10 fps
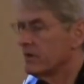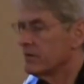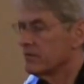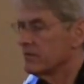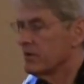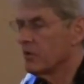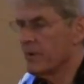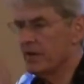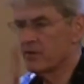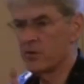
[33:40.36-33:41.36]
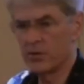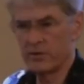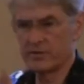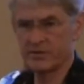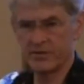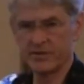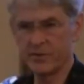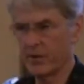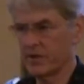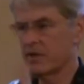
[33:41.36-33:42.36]
in opening the door, the
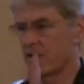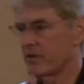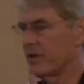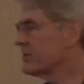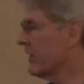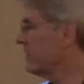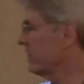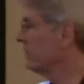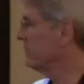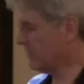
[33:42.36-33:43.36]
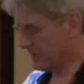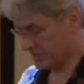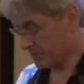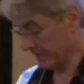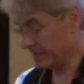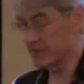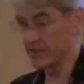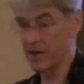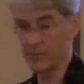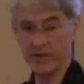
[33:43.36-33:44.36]
door to toleration, I did, uh, certainly did
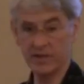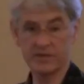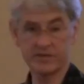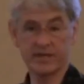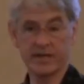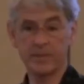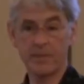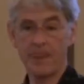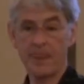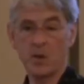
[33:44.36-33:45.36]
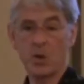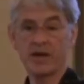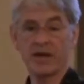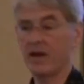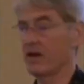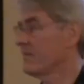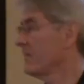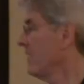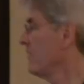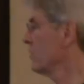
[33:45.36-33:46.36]
not mean to say, okay,
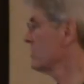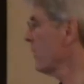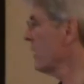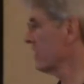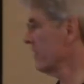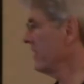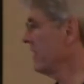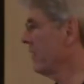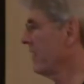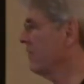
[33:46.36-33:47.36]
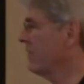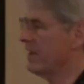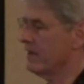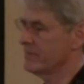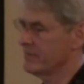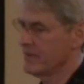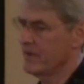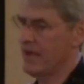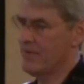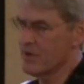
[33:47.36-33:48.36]
everyone's welcome. You know, when, when I,
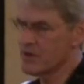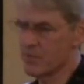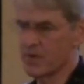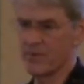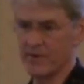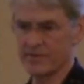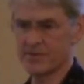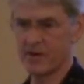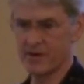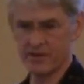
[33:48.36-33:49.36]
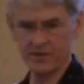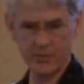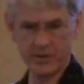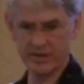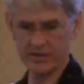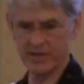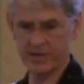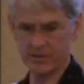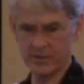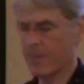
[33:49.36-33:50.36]
at first when we started a new
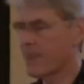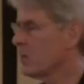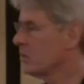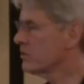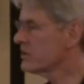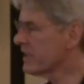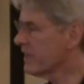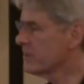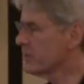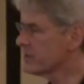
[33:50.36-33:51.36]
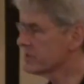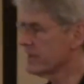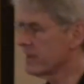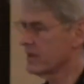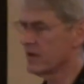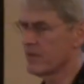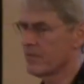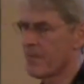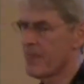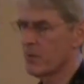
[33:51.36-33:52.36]
organization, George and I noticed that
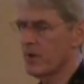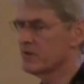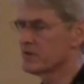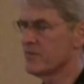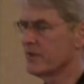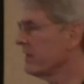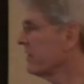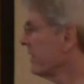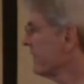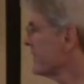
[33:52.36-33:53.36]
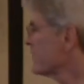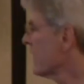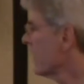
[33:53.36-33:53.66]
um, we had this feeling that